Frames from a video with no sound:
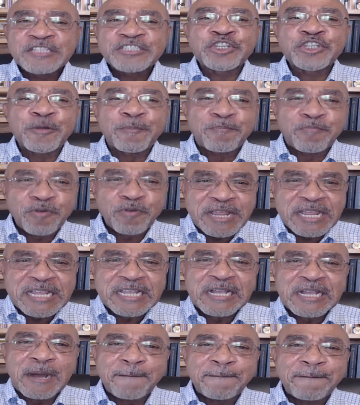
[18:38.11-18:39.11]
To
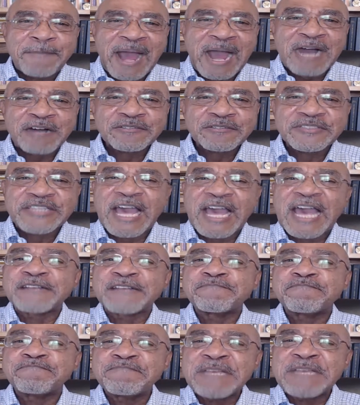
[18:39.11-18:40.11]
bring about
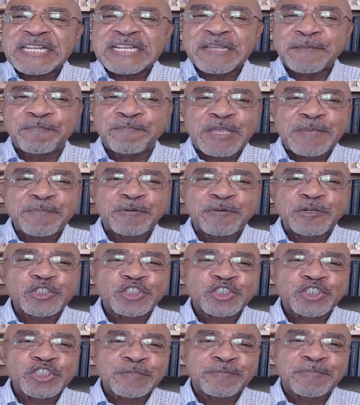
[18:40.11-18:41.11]
that many people
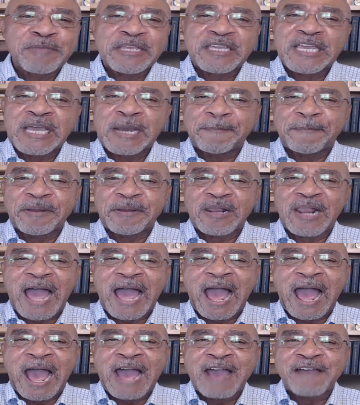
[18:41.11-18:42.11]
should be kept
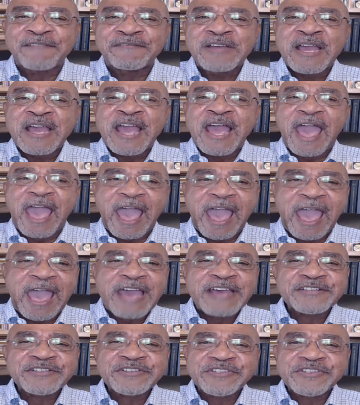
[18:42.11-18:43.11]
alive
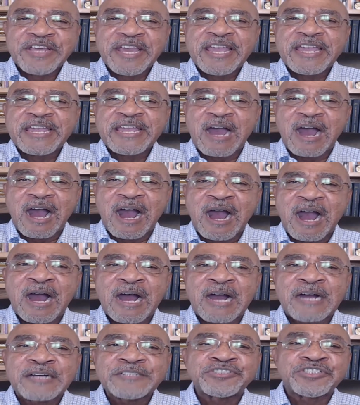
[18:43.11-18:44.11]
as they
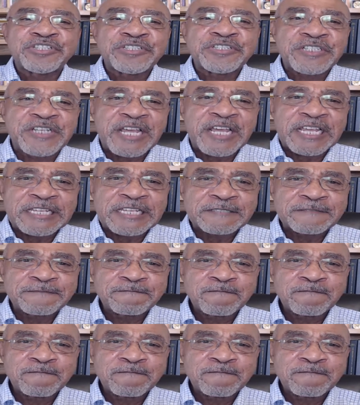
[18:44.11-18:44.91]
are today.